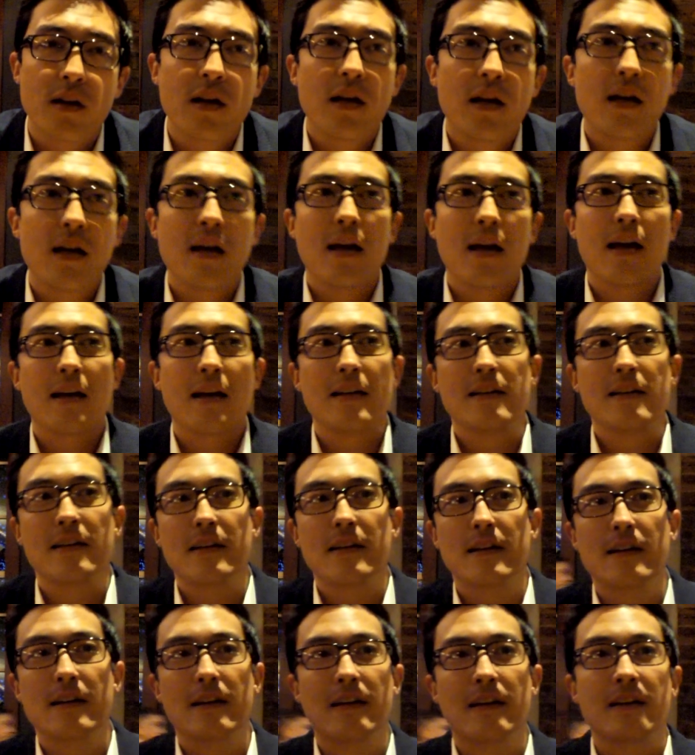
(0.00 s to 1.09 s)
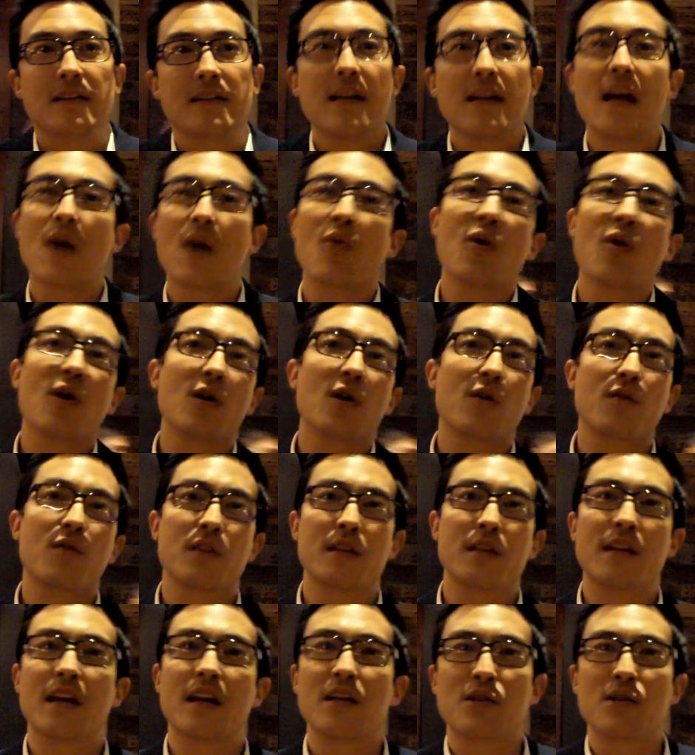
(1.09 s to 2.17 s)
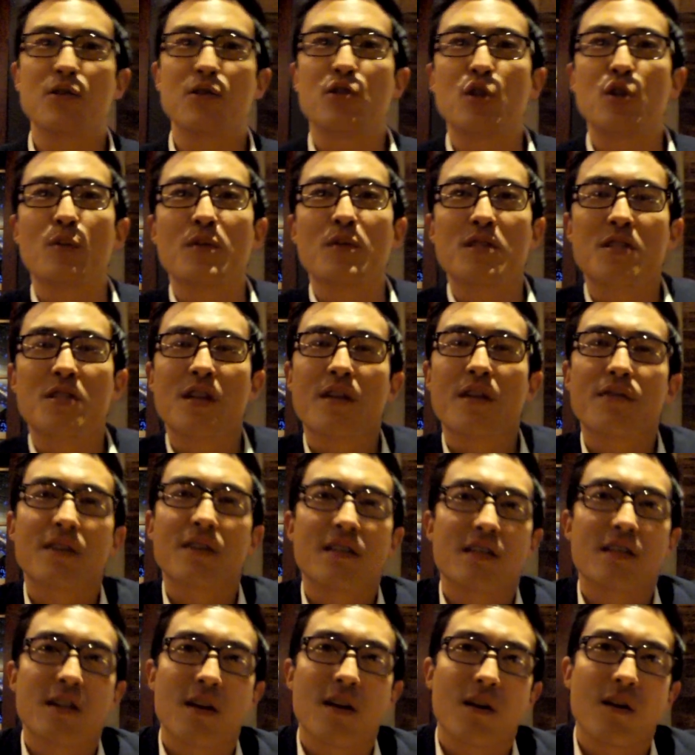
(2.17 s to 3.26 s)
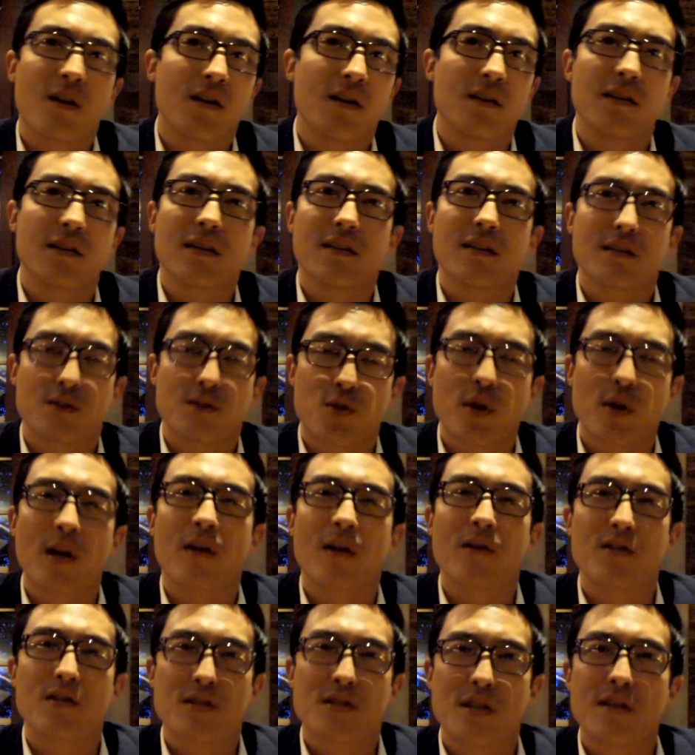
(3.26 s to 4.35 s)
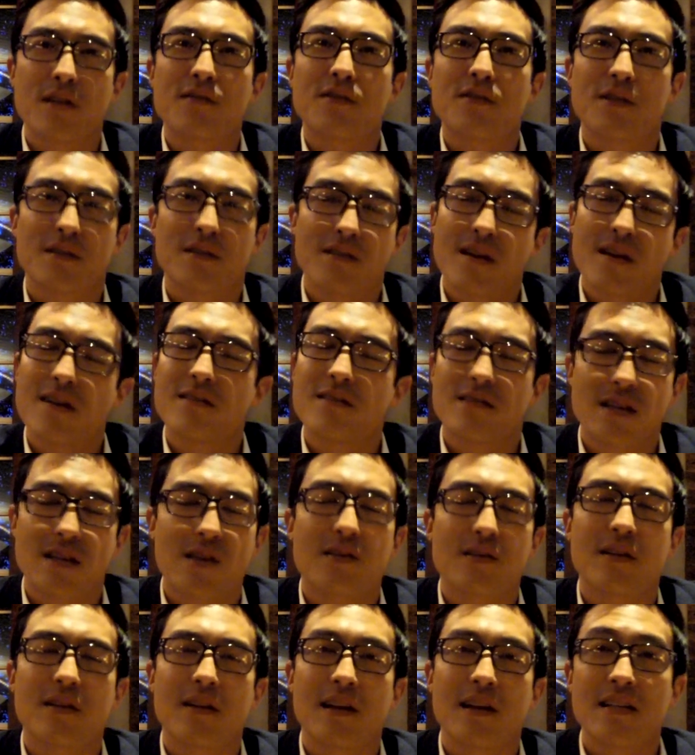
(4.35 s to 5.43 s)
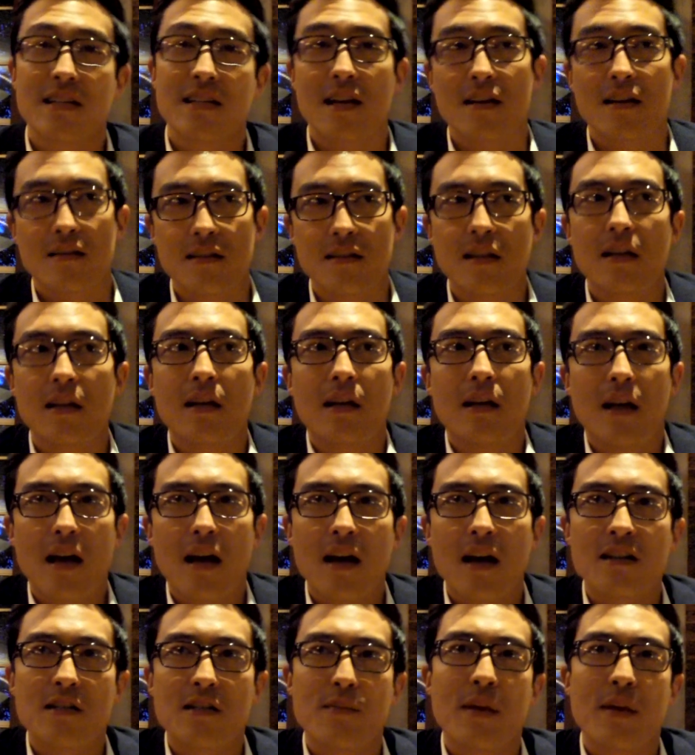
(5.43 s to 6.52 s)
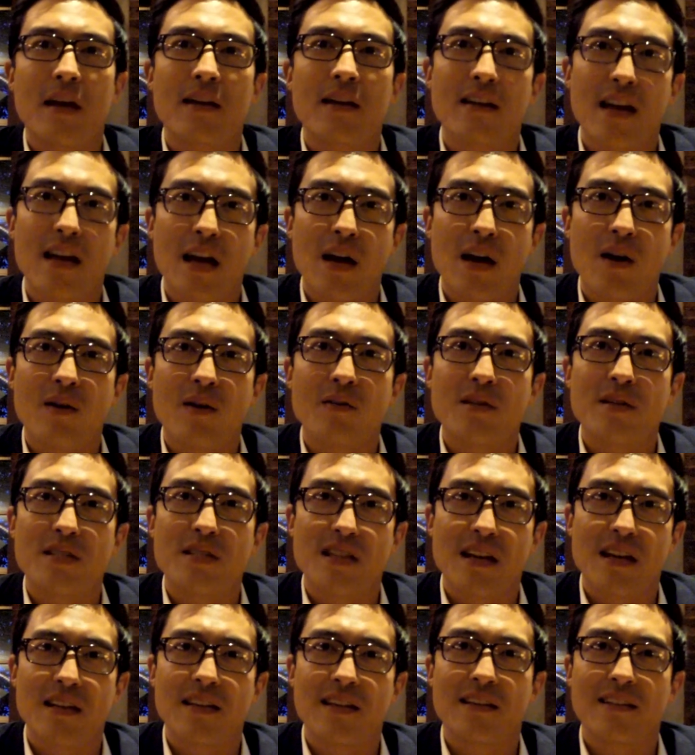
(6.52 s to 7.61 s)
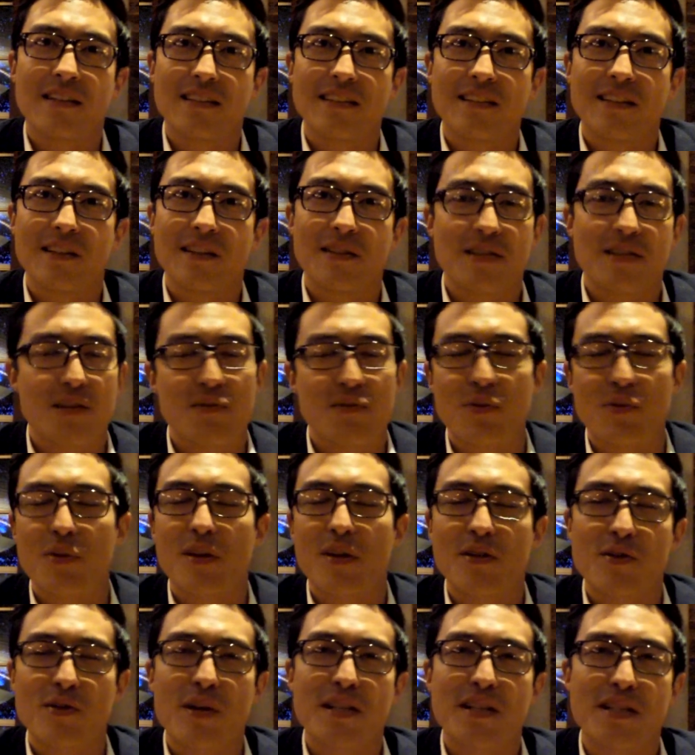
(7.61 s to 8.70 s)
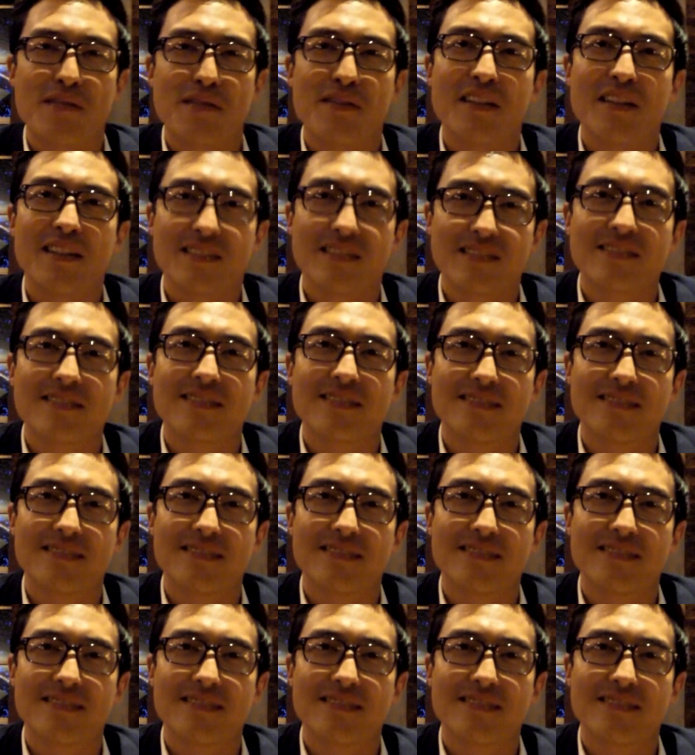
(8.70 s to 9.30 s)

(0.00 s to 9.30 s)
And we're all over the net, YouTube and stuff. You can check out all the trailer and stuff. So it's out there. It's on demand now. It's on it's everywhere. DirecTV.